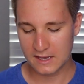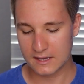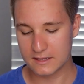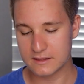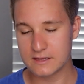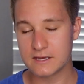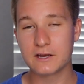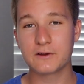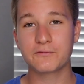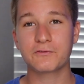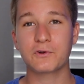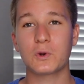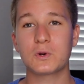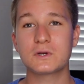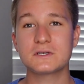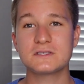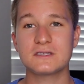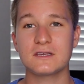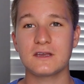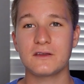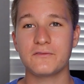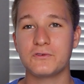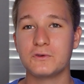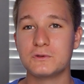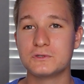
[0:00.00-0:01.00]
And then of
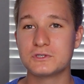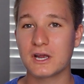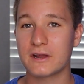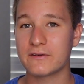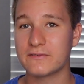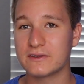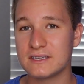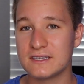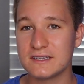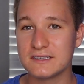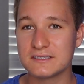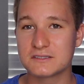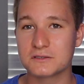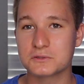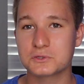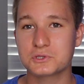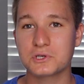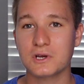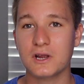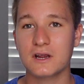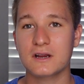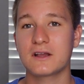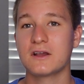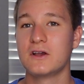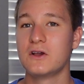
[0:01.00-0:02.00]
course, if you drive a diesel
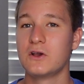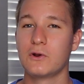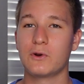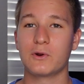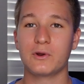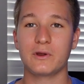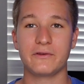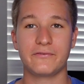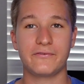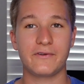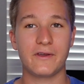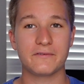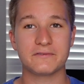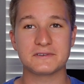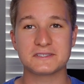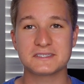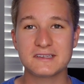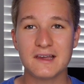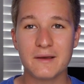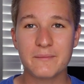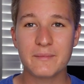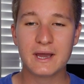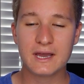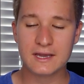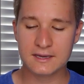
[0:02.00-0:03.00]
truck or if you have a
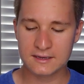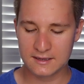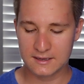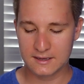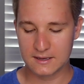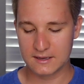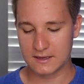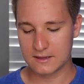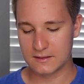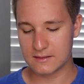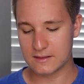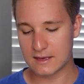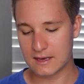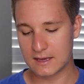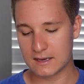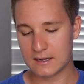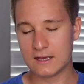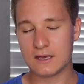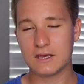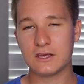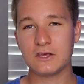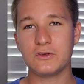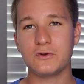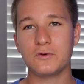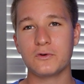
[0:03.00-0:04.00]
semi,
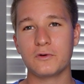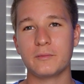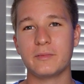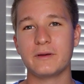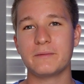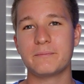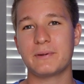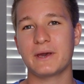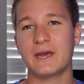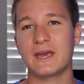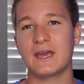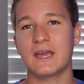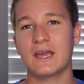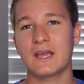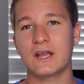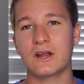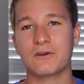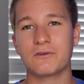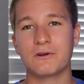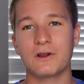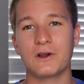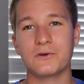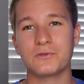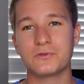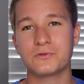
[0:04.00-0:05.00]
then you will be paying
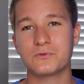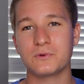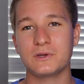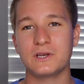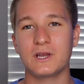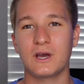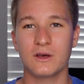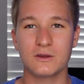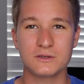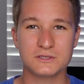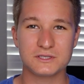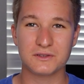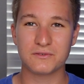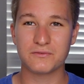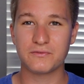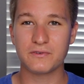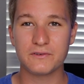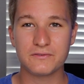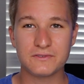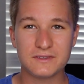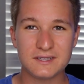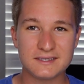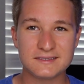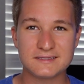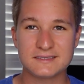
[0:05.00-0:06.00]
around three
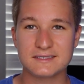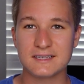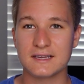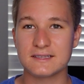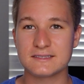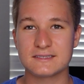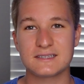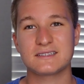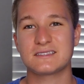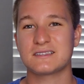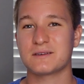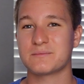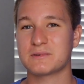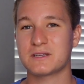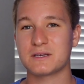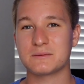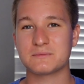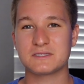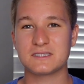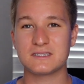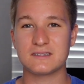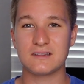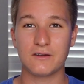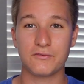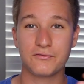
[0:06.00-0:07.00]
fifteen. I
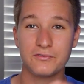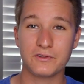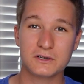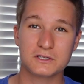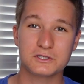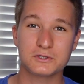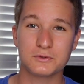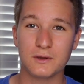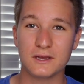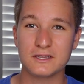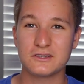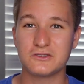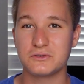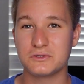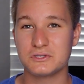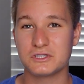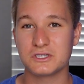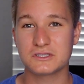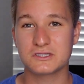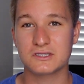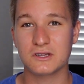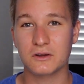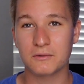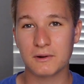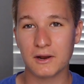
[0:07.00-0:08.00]
sometimes see that fluctuate to
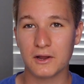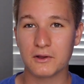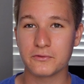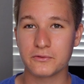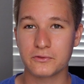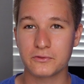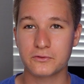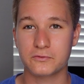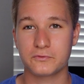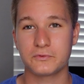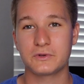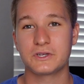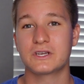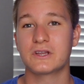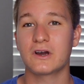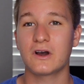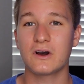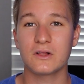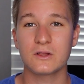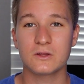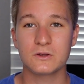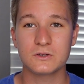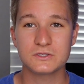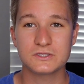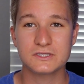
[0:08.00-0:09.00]
just around three
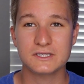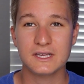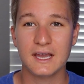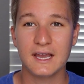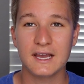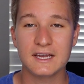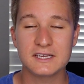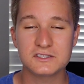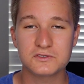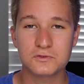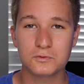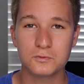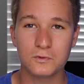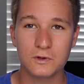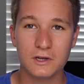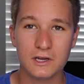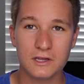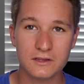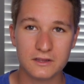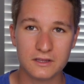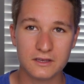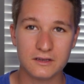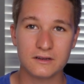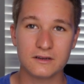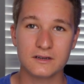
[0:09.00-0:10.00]
dollars as
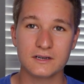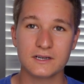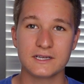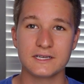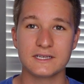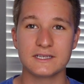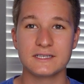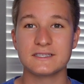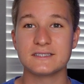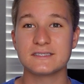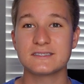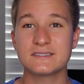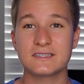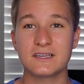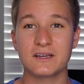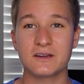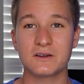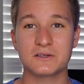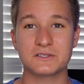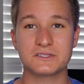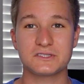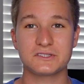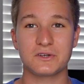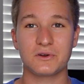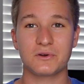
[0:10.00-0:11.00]
well here in
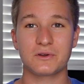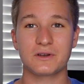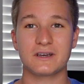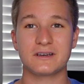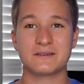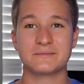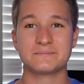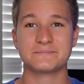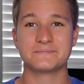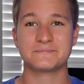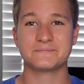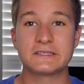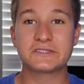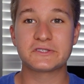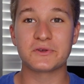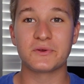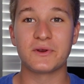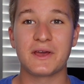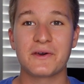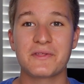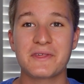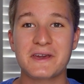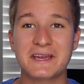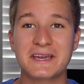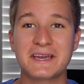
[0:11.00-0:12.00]
Sarasota. So
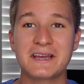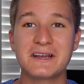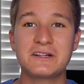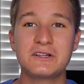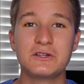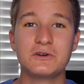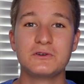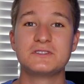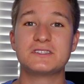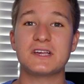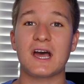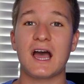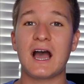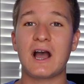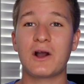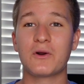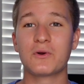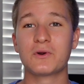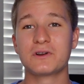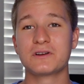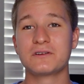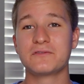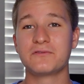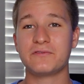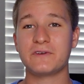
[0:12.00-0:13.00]
now that concludes
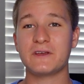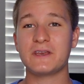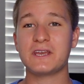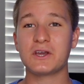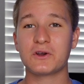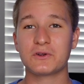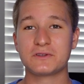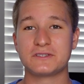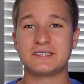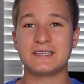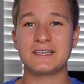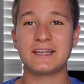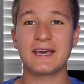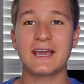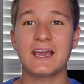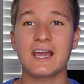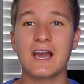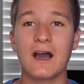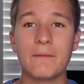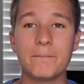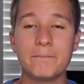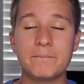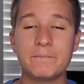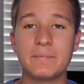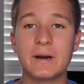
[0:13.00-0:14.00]
our video today
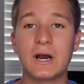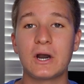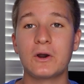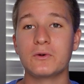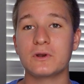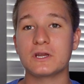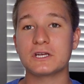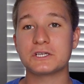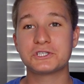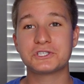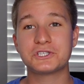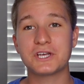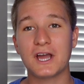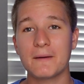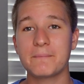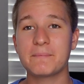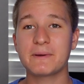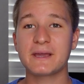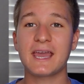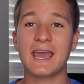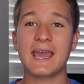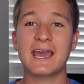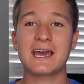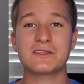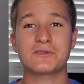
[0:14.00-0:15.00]
about
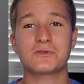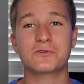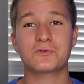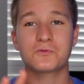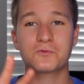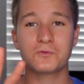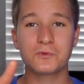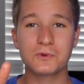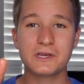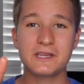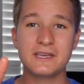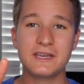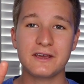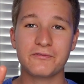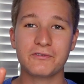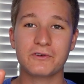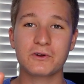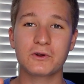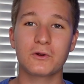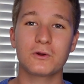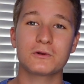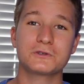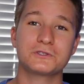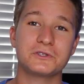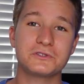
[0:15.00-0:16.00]
shopping at three
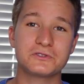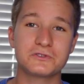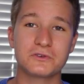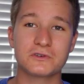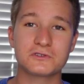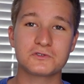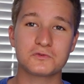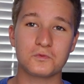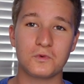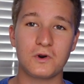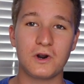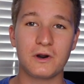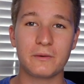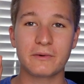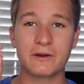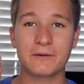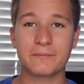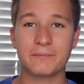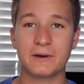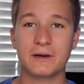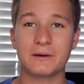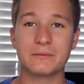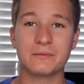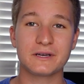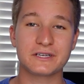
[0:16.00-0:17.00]
different grocery stores,
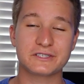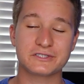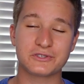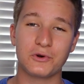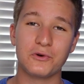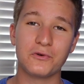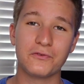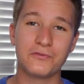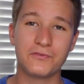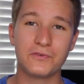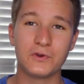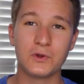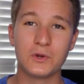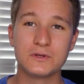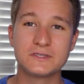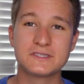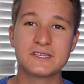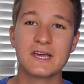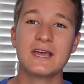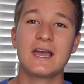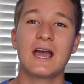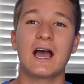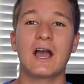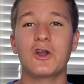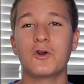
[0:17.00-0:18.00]
Walmart, Publix, Whole
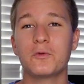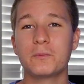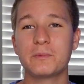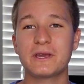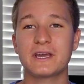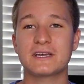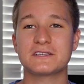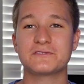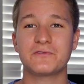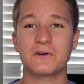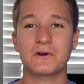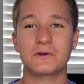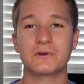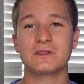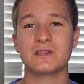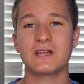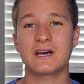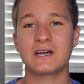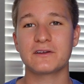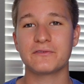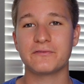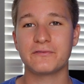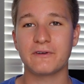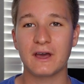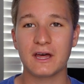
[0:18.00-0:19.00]
Foods. I hope you guys found a
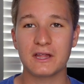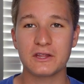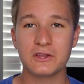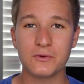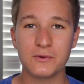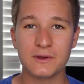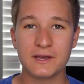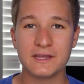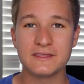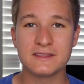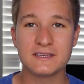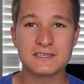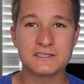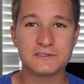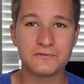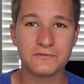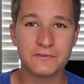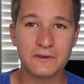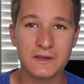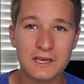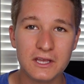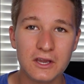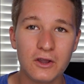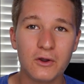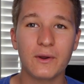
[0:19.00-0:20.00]
lot of value in this
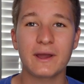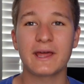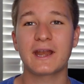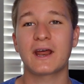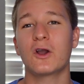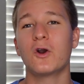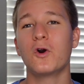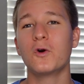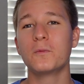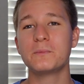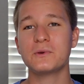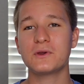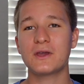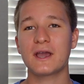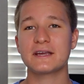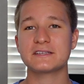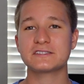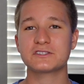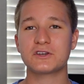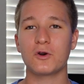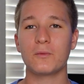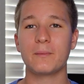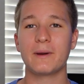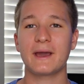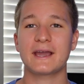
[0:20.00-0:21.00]
video, and I hope you
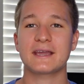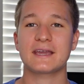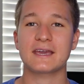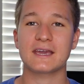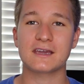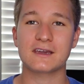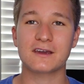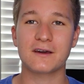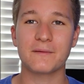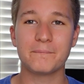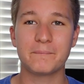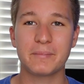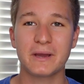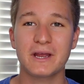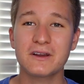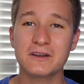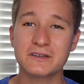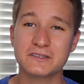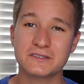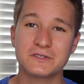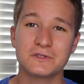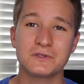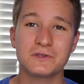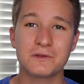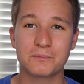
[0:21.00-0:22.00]
guys go back and compare
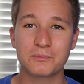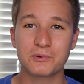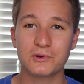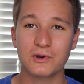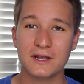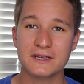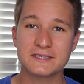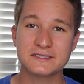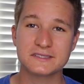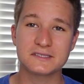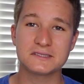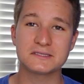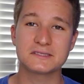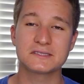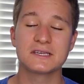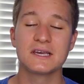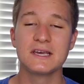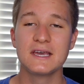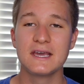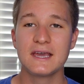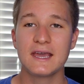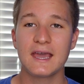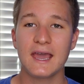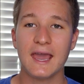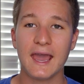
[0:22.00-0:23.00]
it to the prices
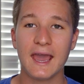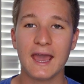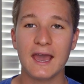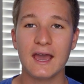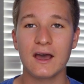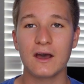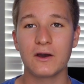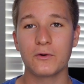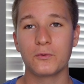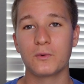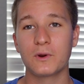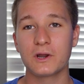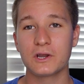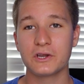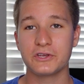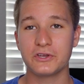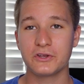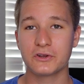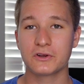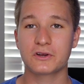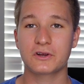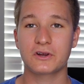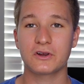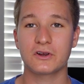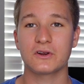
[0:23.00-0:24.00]
uh, where
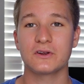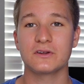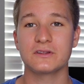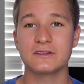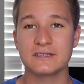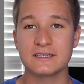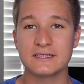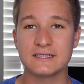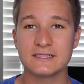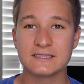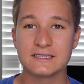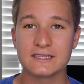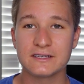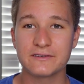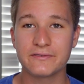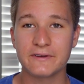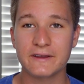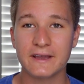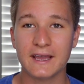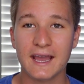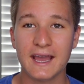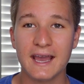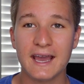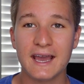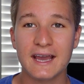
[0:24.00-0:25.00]
you're currently
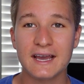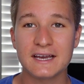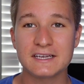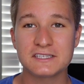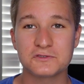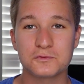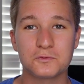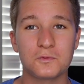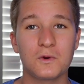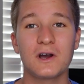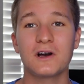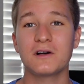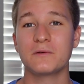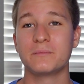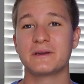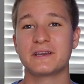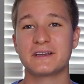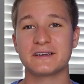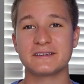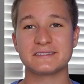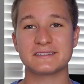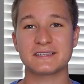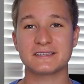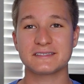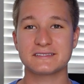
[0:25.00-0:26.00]
living as well,
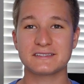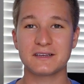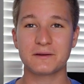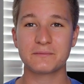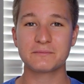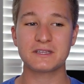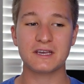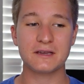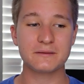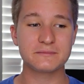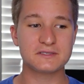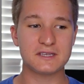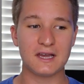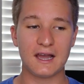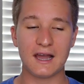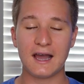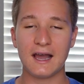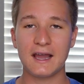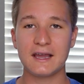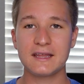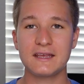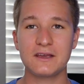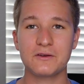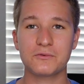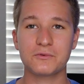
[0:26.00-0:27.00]
because sometimes
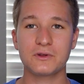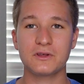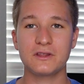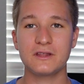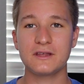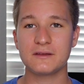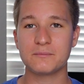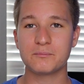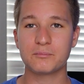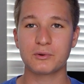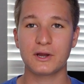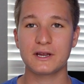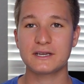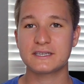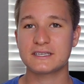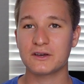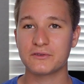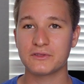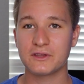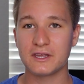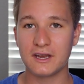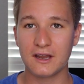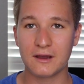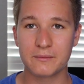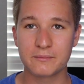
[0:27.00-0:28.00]
I didn't really break
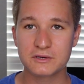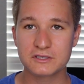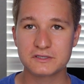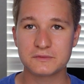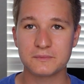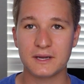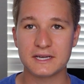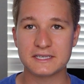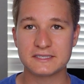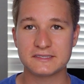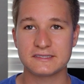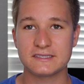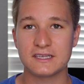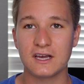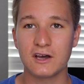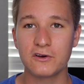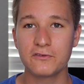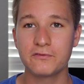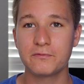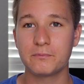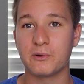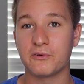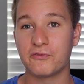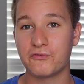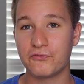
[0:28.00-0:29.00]
down the numbers
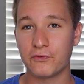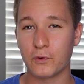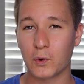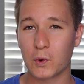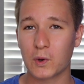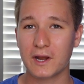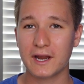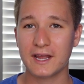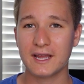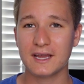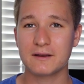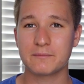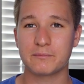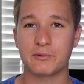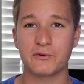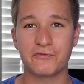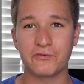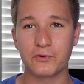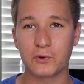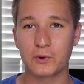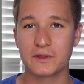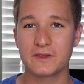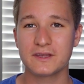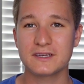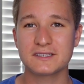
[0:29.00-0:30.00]
myself beforehand,
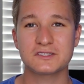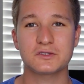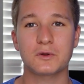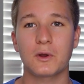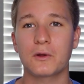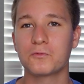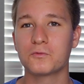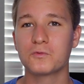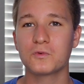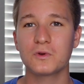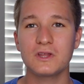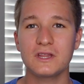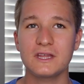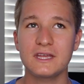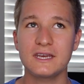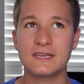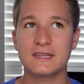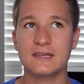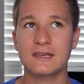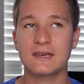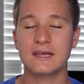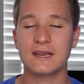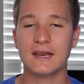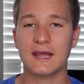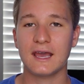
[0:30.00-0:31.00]
before this, so I really
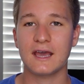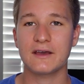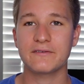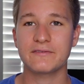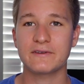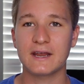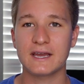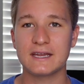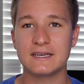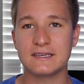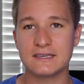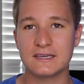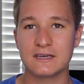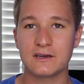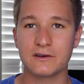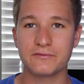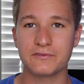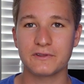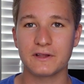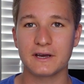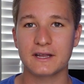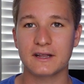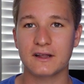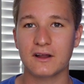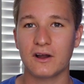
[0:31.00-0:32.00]
didn't have an idea of
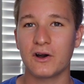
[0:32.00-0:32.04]
like